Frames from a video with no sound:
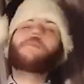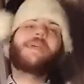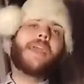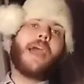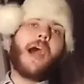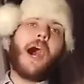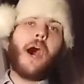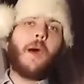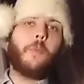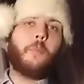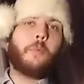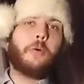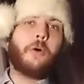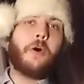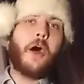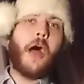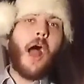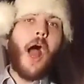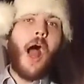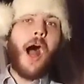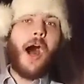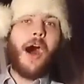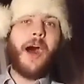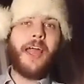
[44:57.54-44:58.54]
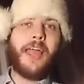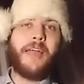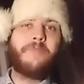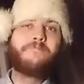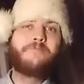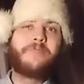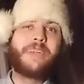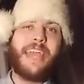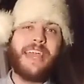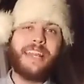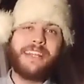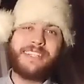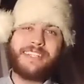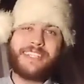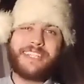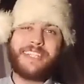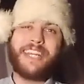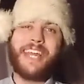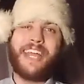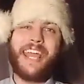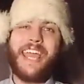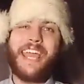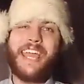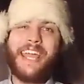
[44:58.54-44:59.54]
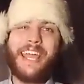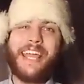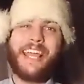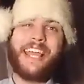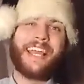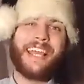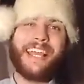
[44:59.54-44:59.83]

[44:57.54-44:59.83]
me up, I am guilty."